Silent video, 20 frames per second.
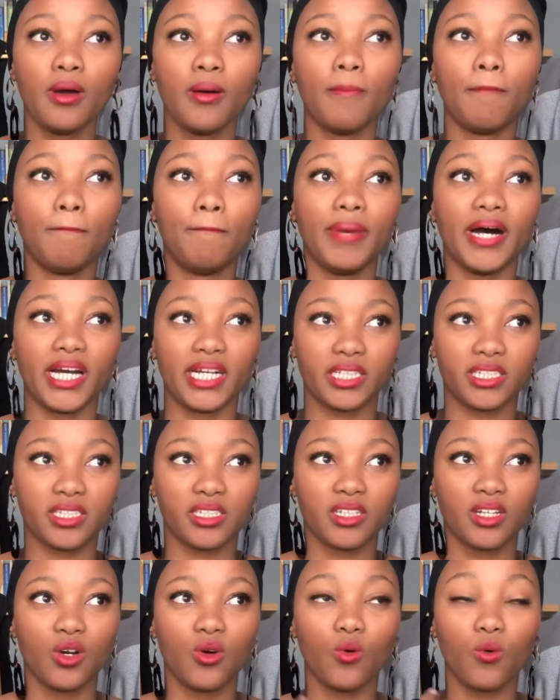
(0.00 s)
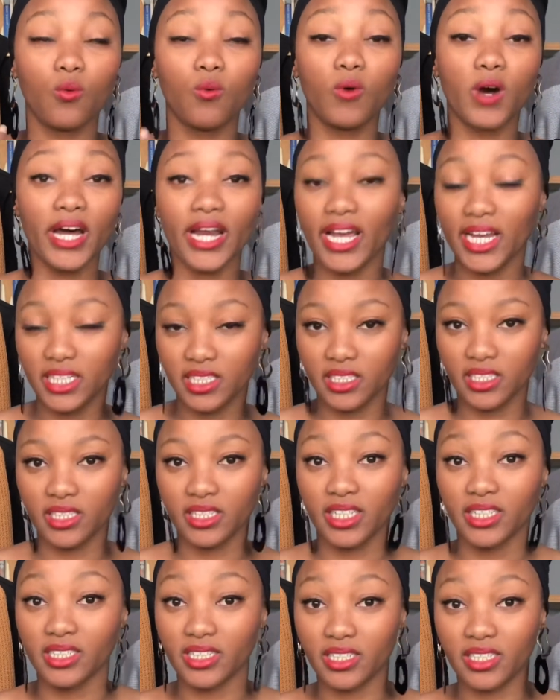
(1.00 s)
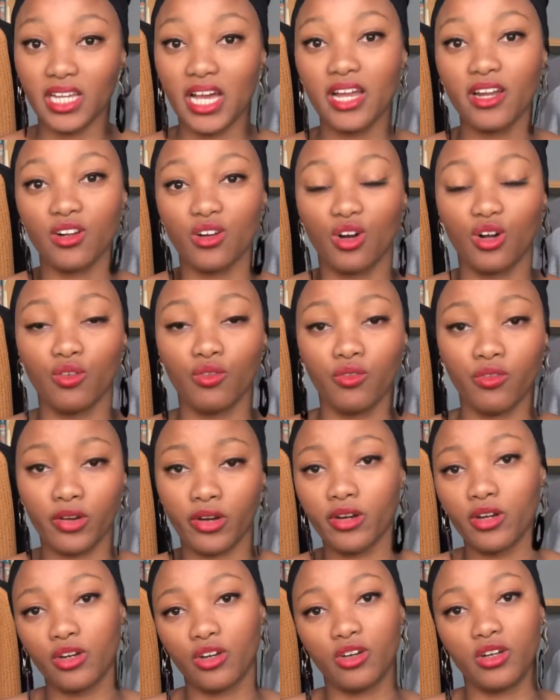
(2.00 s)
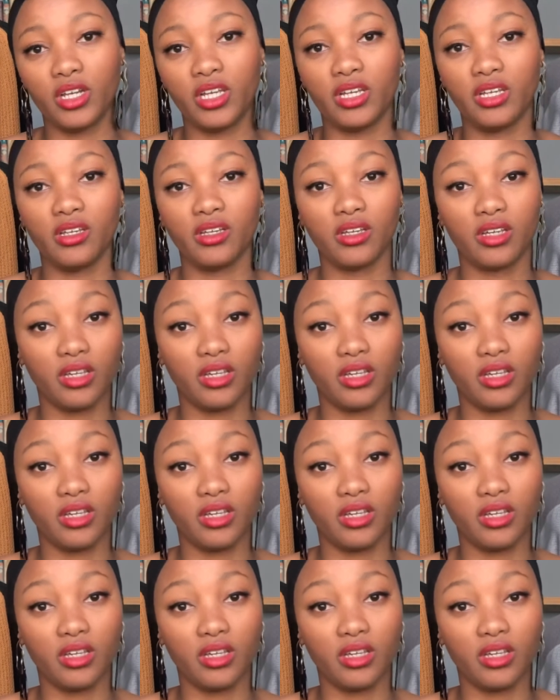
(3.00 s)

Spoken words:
But what I did and decided on very early